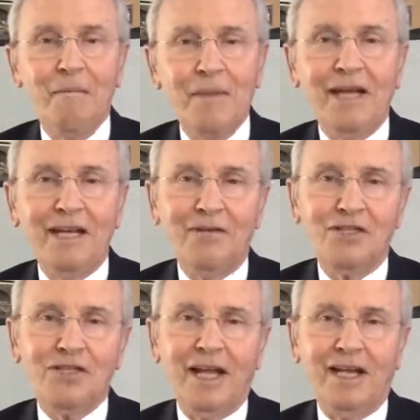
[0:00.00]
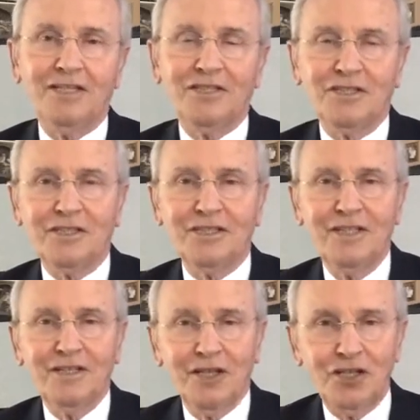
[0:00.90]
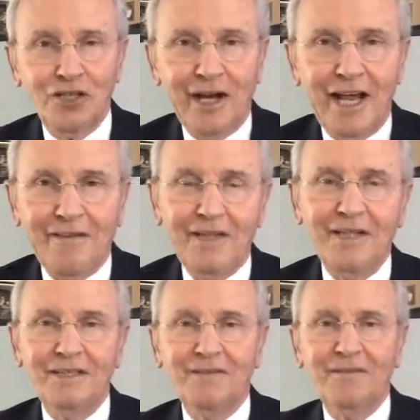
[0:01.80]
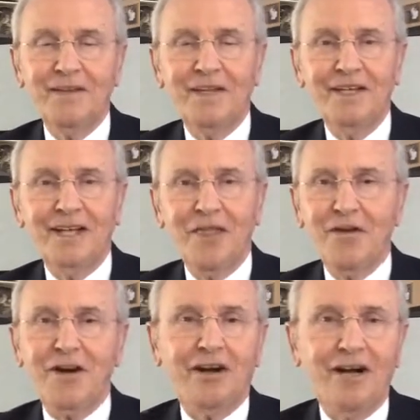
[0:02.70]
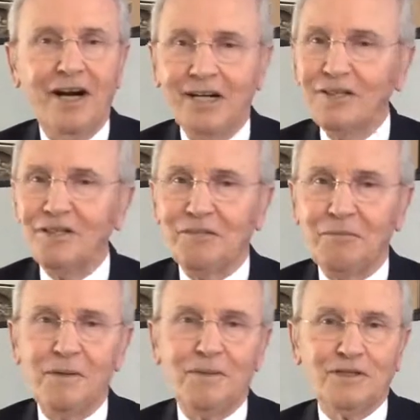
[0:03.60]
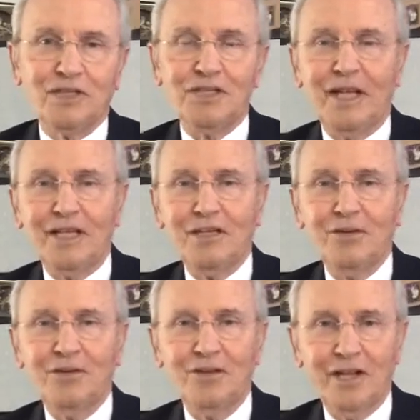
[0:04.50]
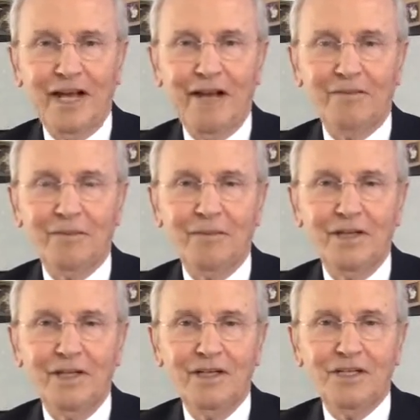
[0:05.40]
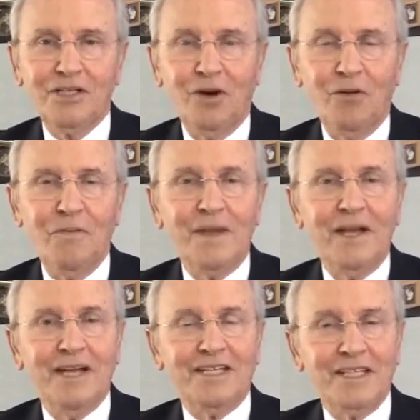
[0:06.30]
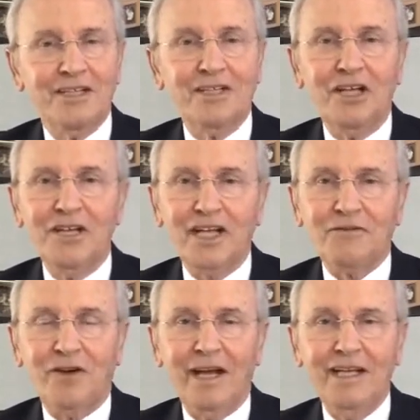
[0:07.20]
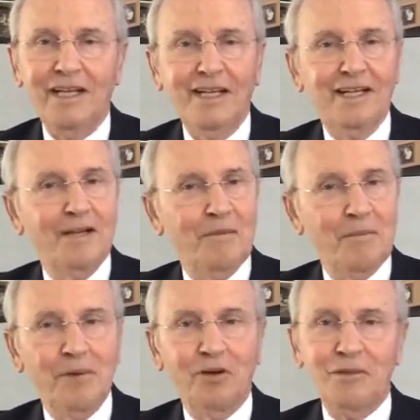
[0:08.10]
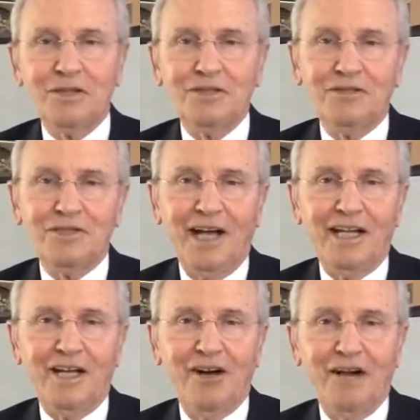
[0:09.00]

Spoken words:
Many of the challenges that you're having, there are hundreds of people just like you that have them. So until next Friday, Bill Mitchell signing